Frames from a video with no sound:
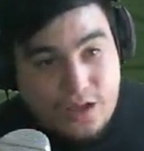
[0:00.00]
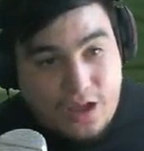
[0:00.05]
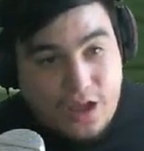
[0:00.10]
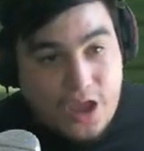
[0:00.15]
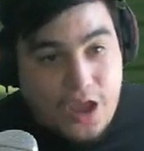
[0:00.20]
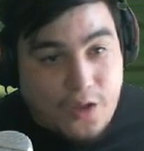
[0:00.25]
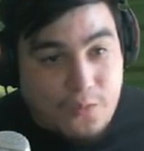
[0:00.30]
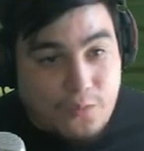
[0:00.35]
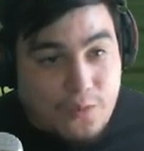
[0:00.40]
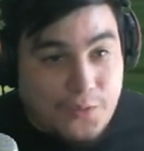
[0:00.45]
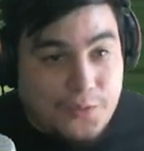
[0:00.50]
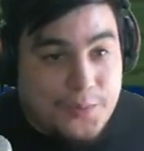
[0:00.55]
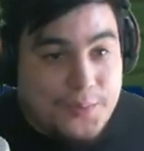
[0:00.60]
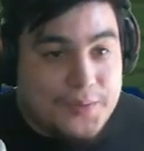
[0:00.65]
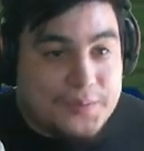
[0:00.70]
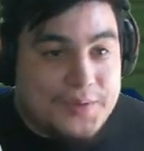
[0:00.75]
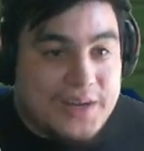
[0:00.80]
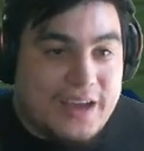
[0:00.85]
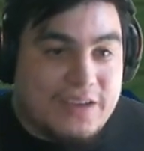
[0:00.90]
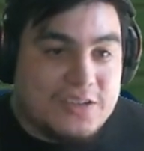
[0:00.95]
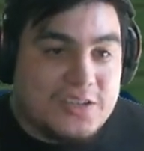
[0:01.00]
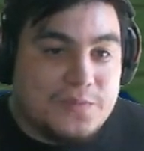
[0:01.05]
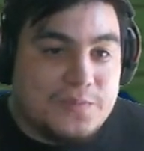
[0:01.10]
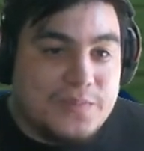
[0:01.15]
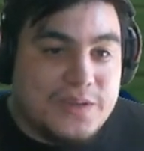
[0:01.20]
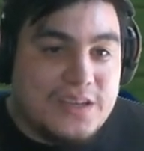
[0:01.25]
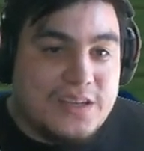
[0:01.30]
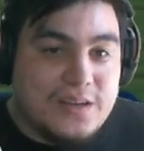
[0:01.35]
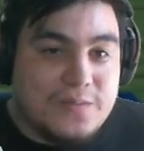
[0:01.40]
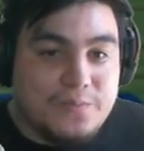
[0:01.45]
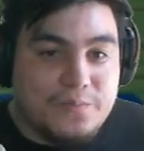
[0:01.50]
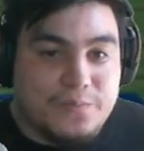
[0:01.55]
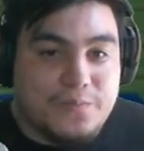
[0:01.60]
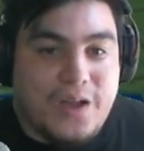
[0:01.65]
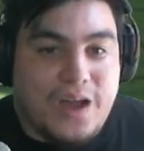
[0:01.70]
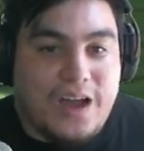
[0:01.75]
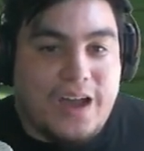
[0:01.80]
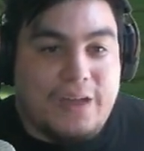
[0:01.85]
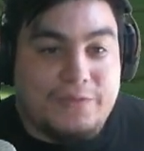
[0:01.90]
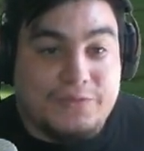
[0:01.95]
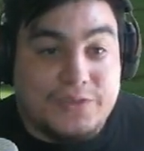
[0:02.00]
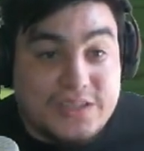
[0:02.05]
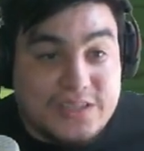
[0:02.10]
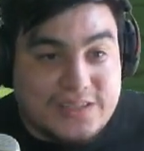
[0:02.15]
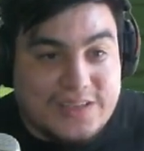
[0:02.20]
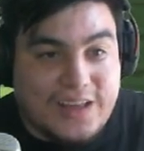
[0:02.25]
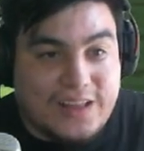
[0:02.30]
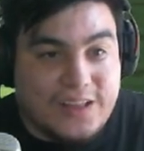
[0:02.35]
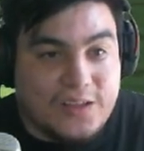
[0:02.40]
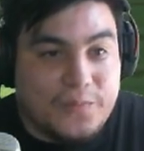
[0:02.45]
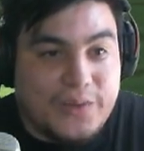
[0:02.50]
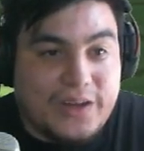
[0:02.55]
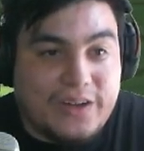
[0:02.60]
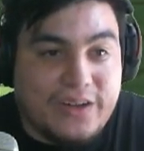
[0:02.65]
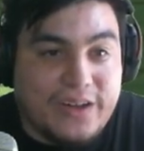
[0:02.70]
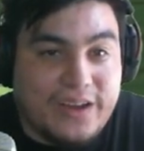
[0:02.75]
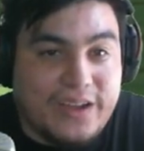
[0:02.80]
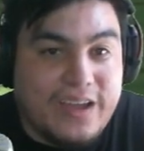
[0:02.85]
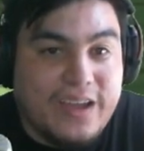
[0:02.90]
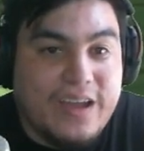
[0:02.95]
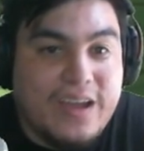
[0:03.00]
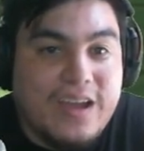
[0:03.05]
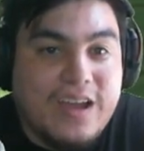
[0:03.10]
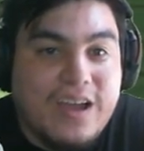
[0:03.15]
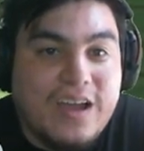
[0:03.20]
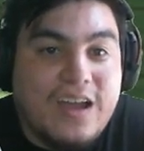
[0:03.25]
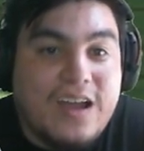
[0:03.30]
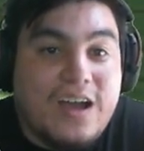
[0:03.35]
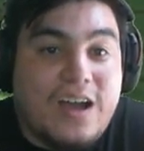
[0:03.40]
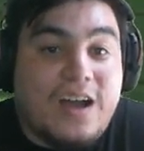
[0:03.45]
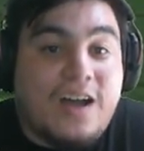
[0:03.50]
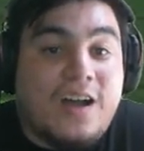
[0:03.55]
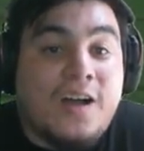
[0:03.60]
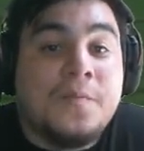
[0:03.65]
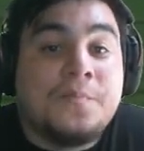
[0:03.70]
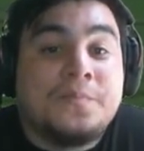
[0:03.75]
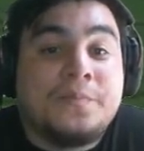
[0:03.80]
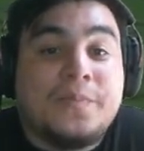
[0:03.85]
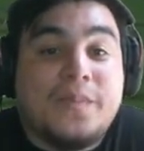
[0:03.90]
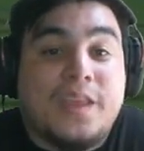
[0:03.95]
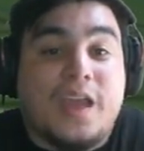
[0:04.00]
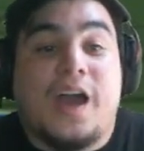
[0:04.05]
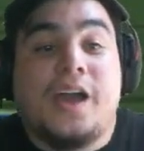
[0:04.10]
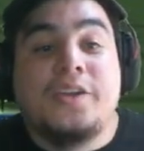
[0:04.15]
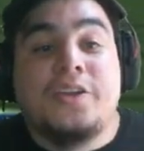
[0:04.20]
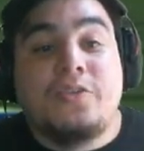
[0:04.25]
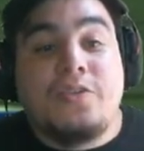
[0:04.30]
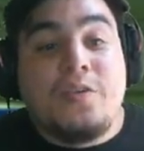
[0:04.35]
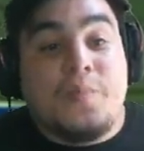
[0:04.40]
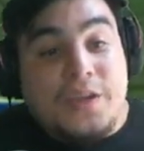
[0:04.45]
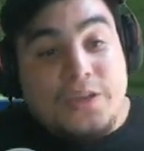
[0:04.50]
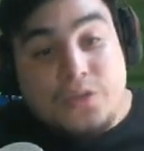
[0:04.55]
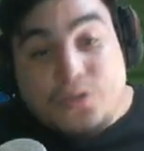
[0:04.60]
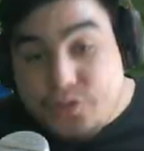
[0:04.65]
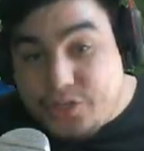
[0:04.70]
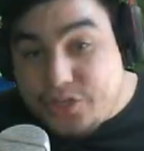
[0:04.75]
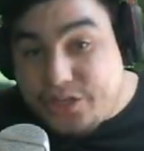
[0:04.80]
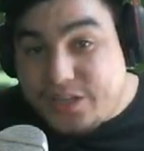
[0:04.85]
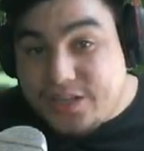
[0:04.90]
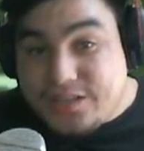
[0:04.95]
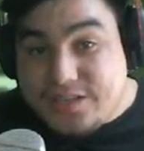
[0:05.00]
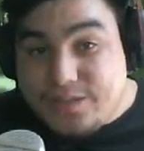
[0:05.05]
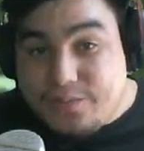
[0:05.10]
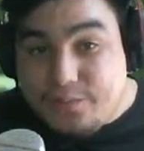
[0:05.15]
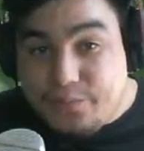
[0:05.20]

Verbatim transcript: I, I, will be able to outspeed uh, after the Salac Berry. Um, I know that my U-turn doesn't